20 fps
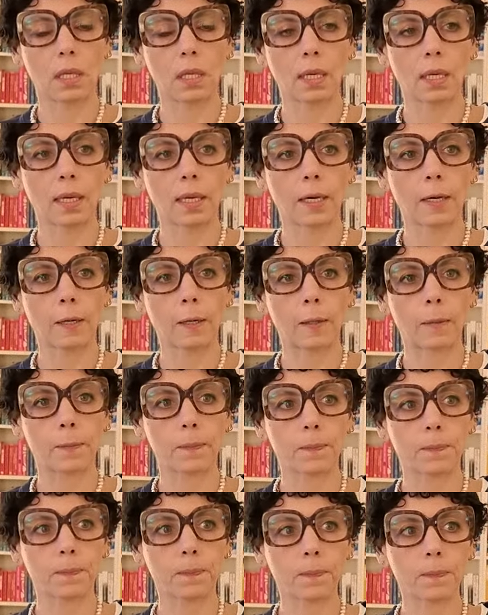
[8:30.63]

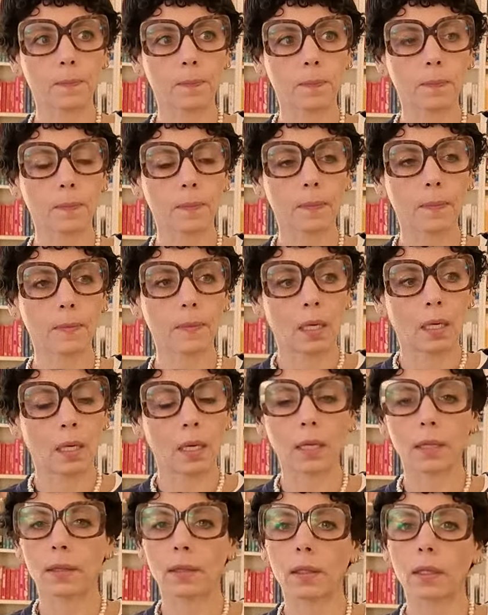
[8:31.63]

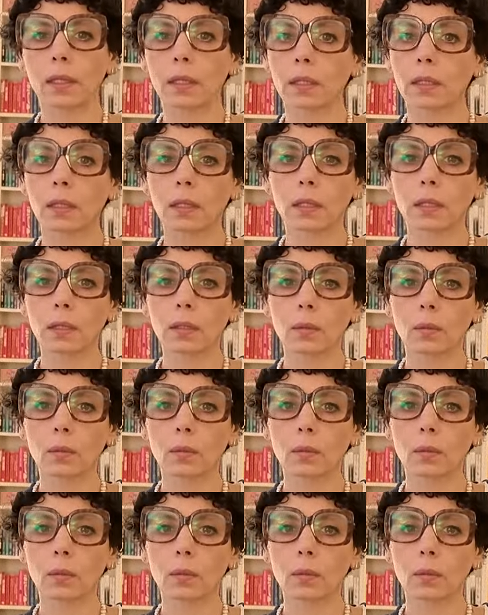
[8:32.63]
I think